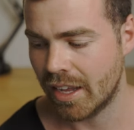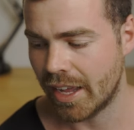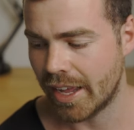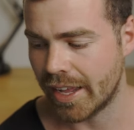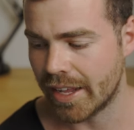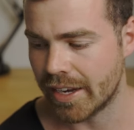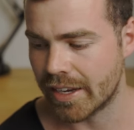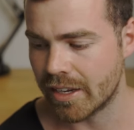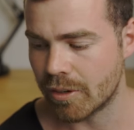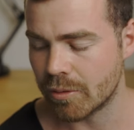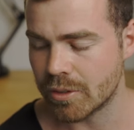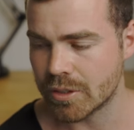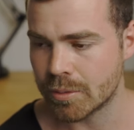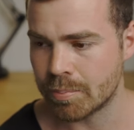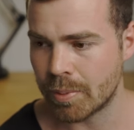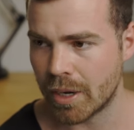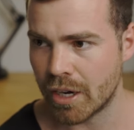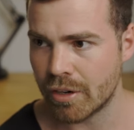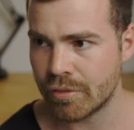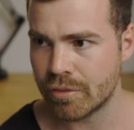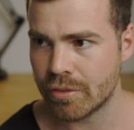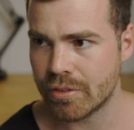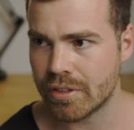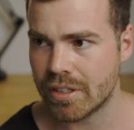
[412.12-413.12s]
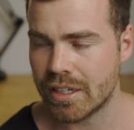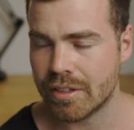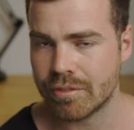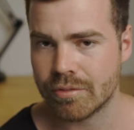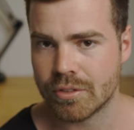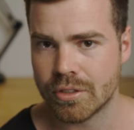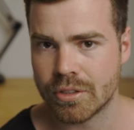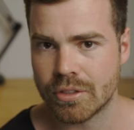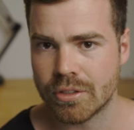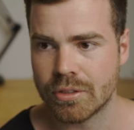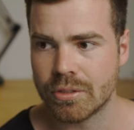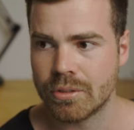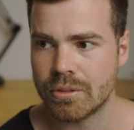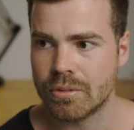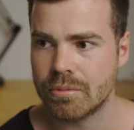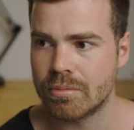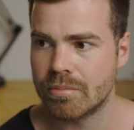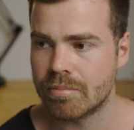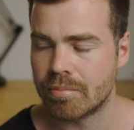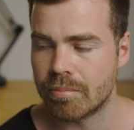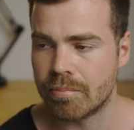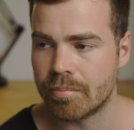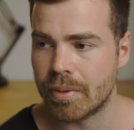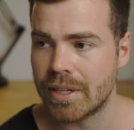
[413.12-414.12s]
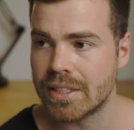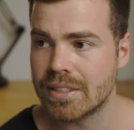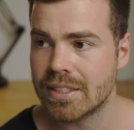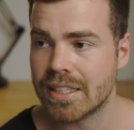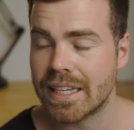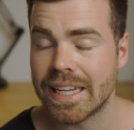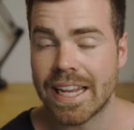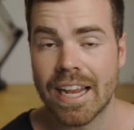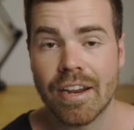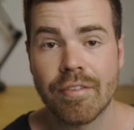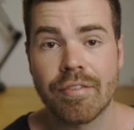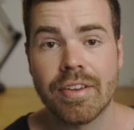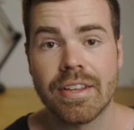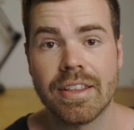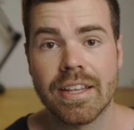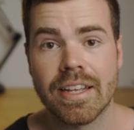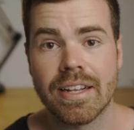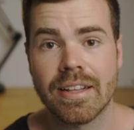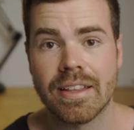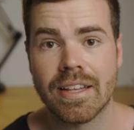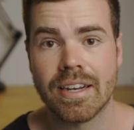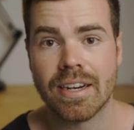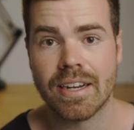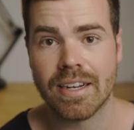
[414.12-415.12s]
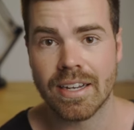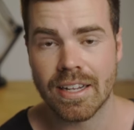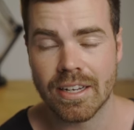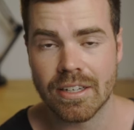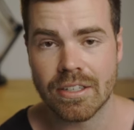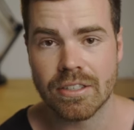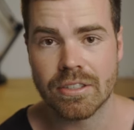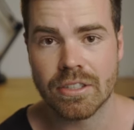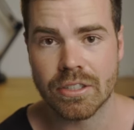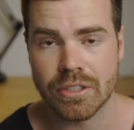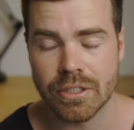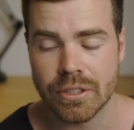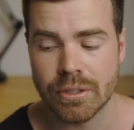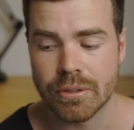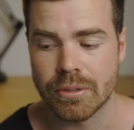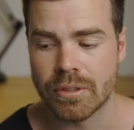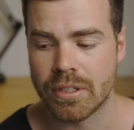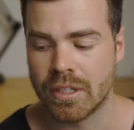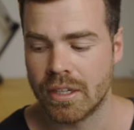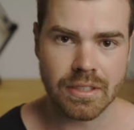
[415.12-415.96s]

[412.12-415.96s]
and it was powerful enough to do basically everything that I needed to do.